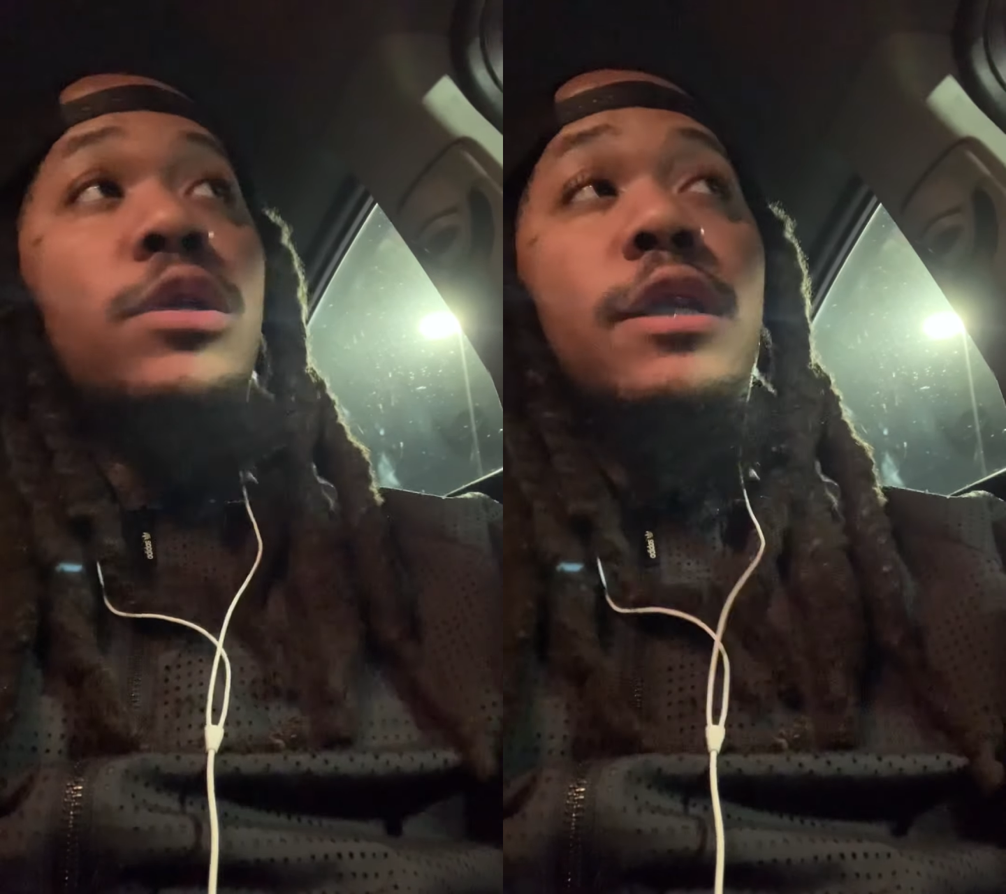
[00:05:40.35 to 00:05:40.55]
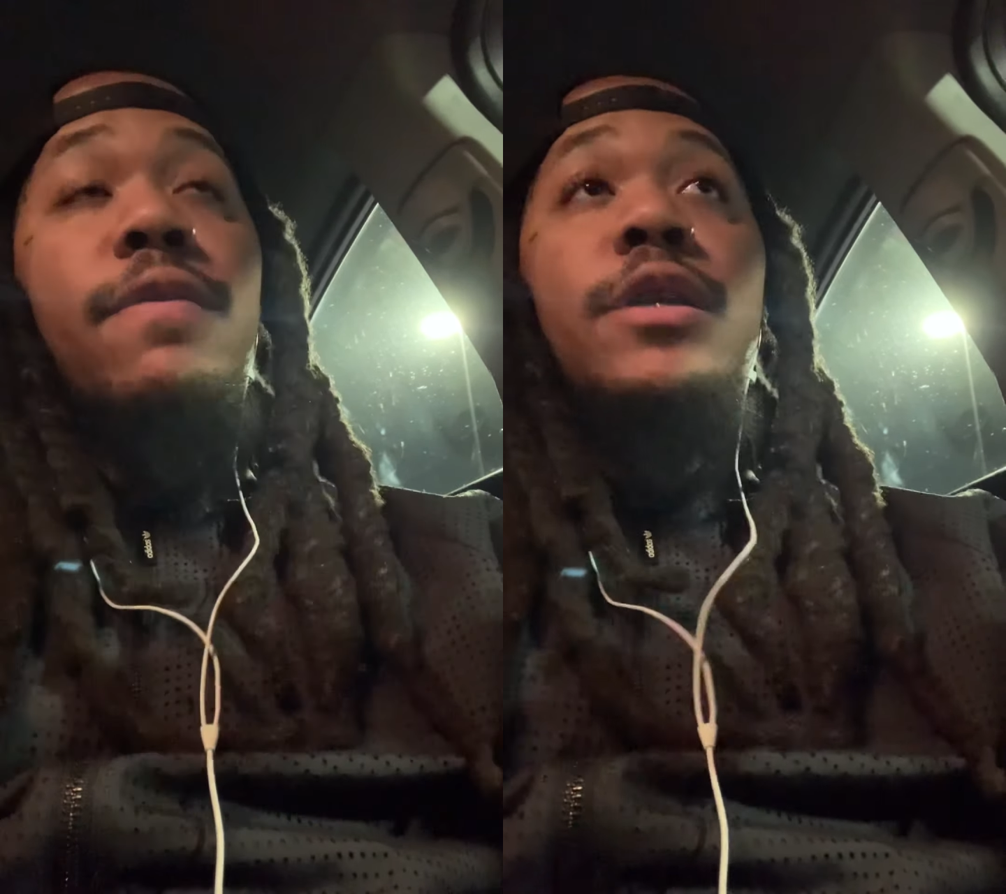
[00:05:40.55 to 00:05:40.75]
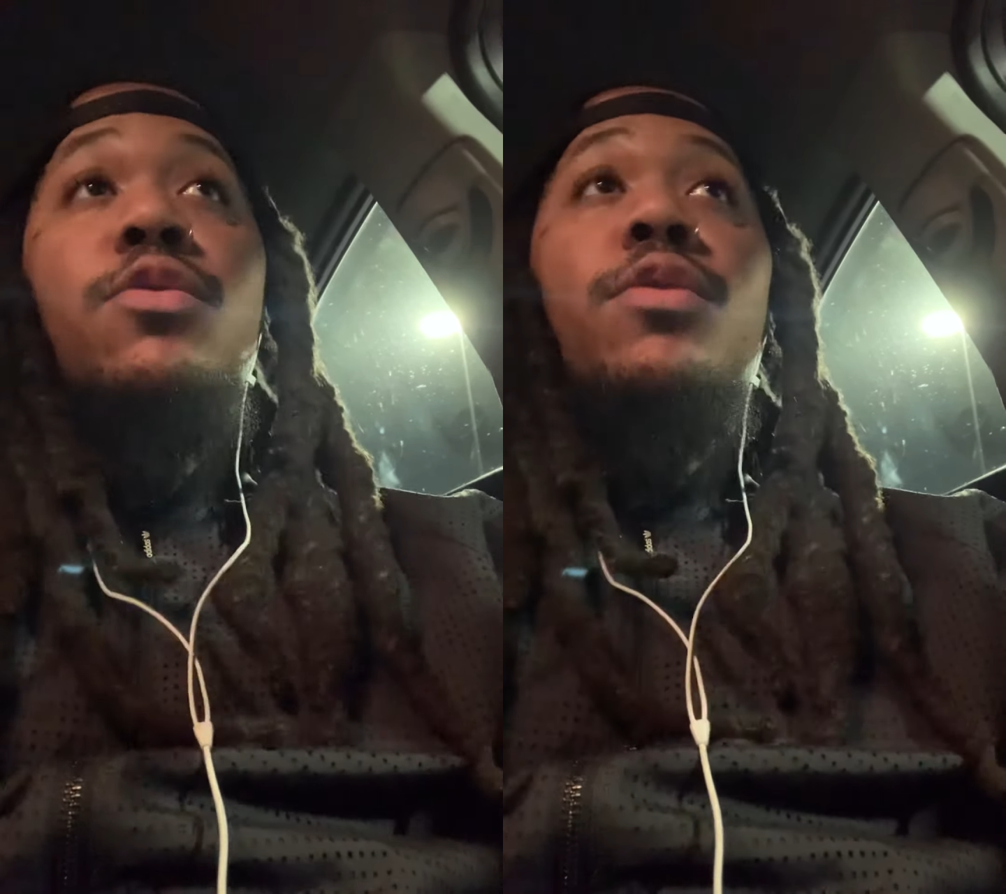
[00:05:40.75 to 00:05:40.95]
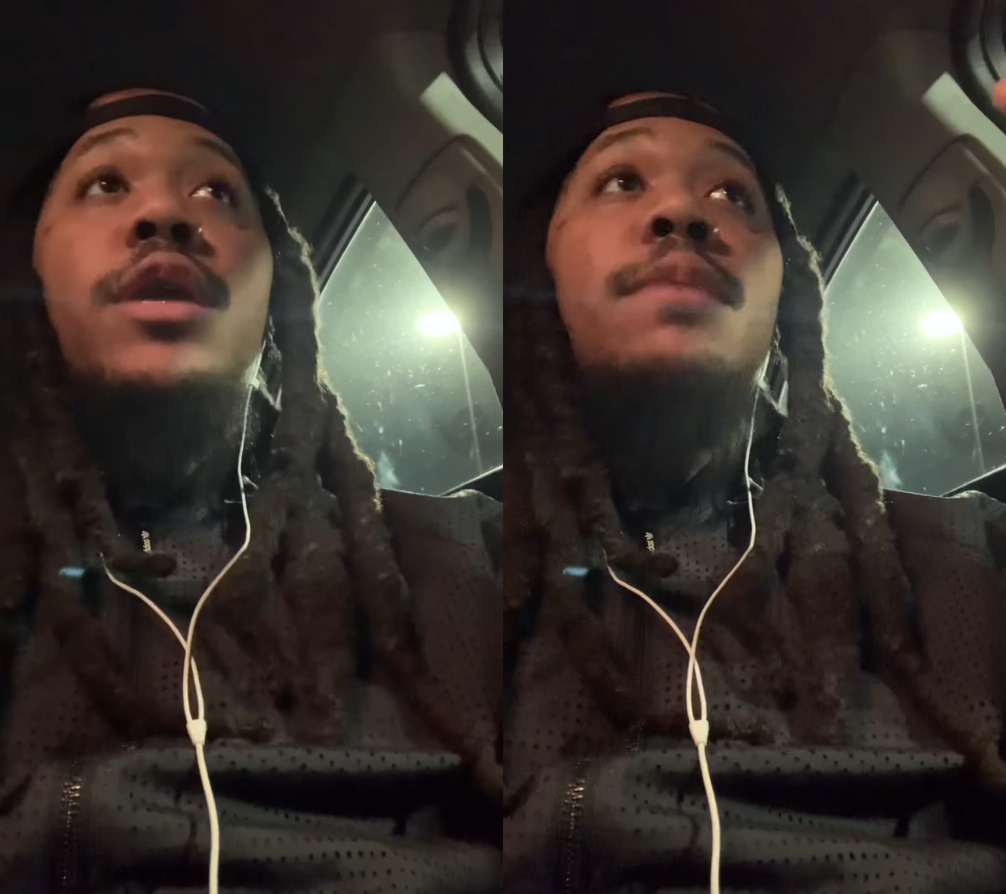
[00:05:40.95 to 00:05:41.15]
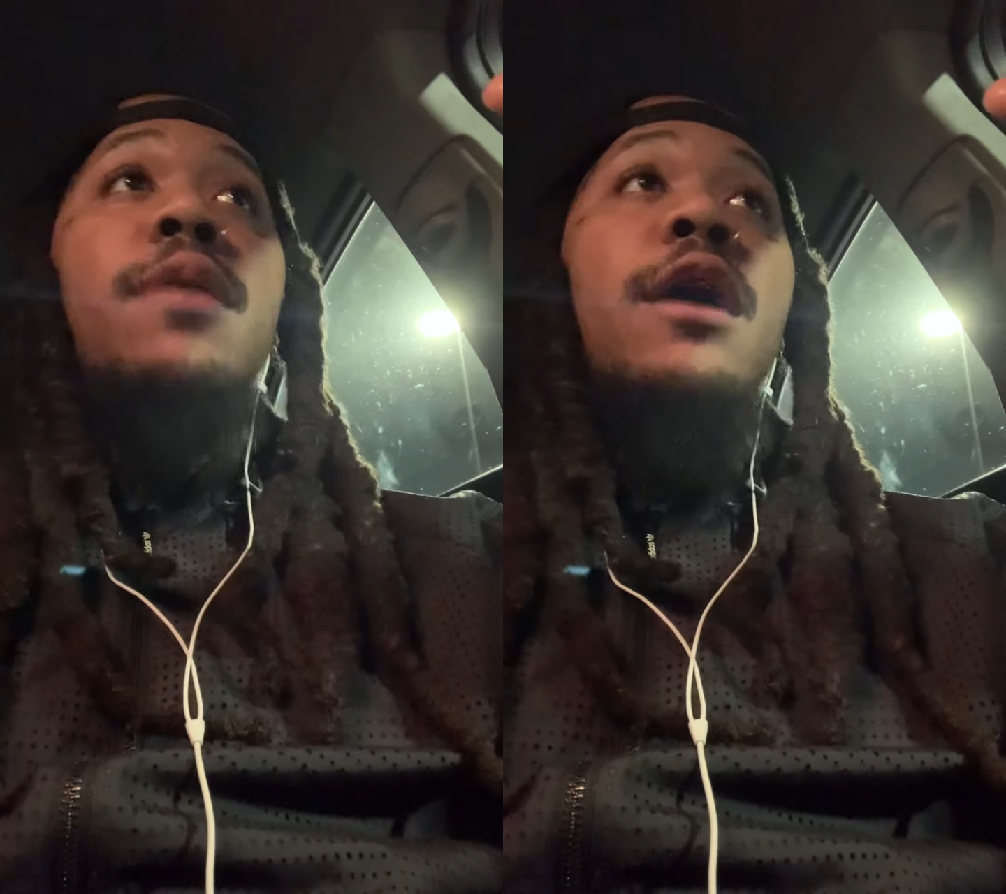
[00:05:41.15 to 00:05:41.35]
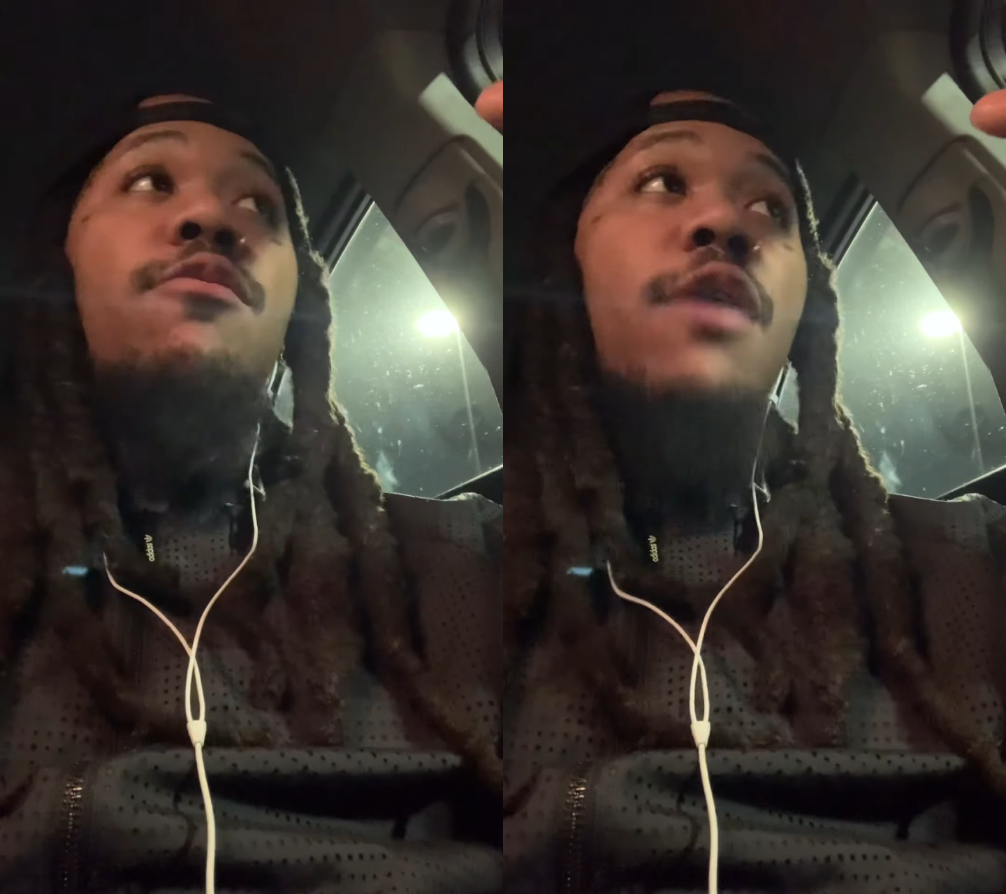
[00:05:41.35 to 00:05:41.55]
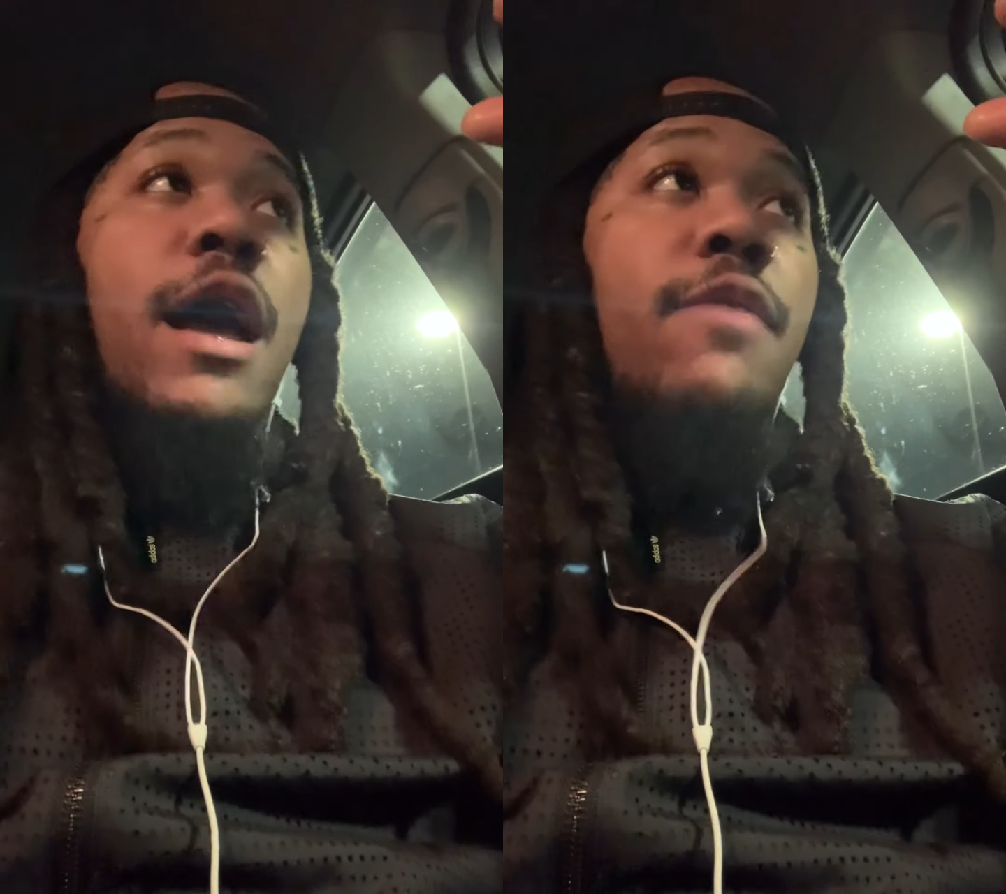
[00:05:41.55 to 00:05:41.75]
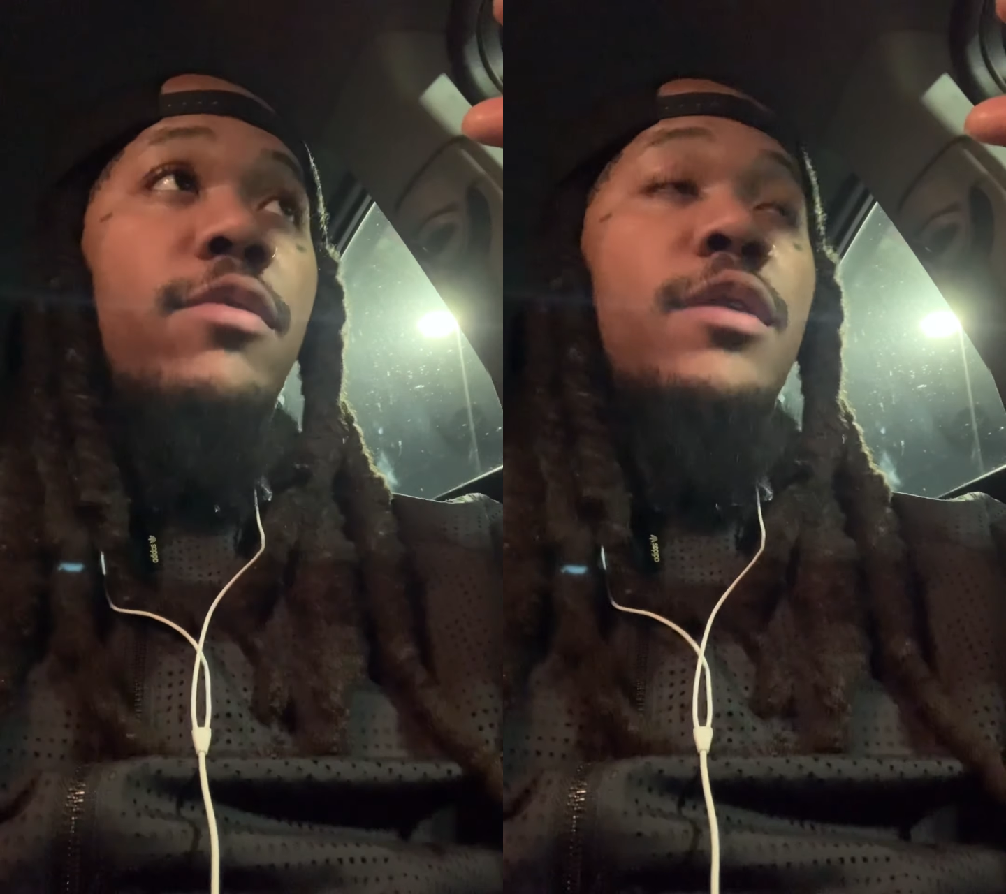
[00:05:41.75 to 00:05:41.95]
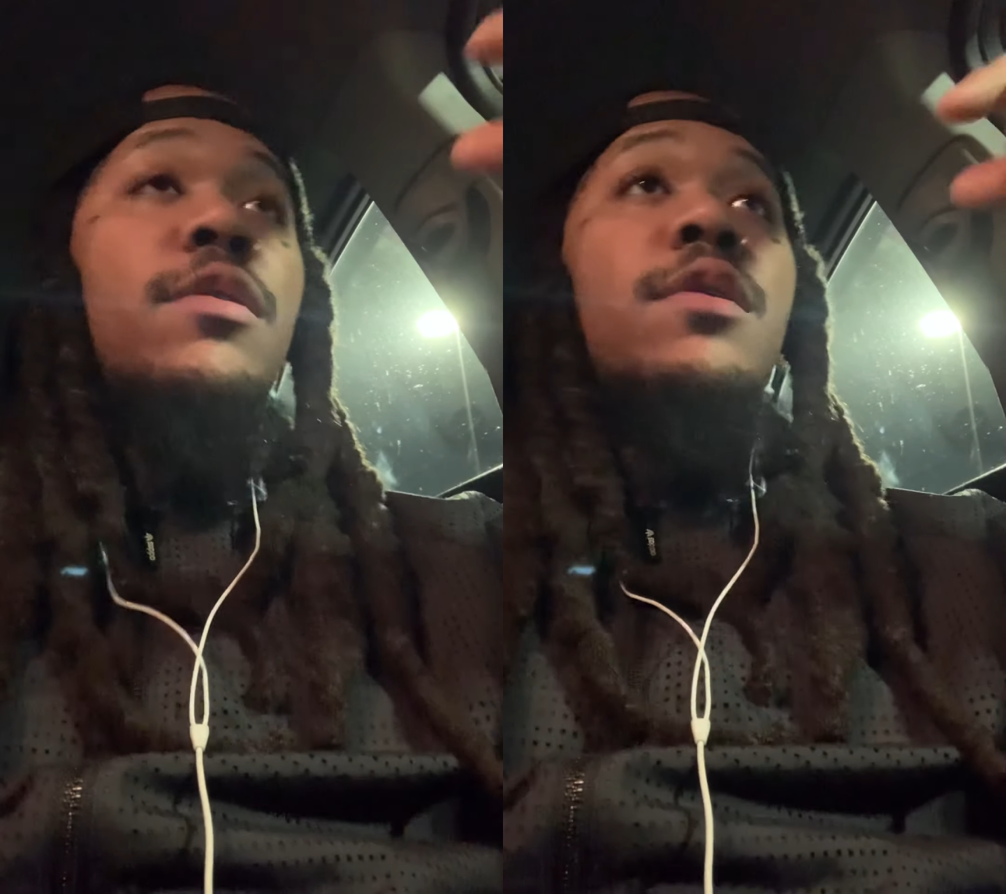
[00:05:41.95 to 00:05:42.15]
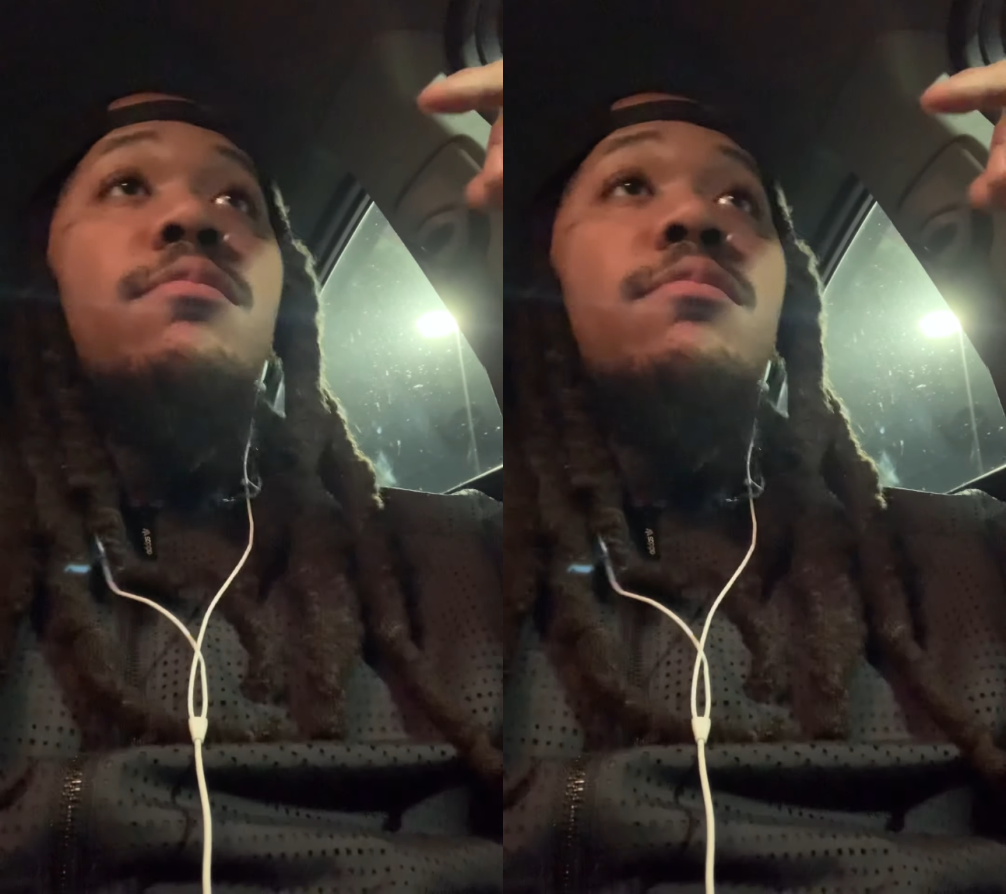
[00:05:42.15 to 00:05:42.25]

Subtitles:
stuff that's gonna keep unraveling.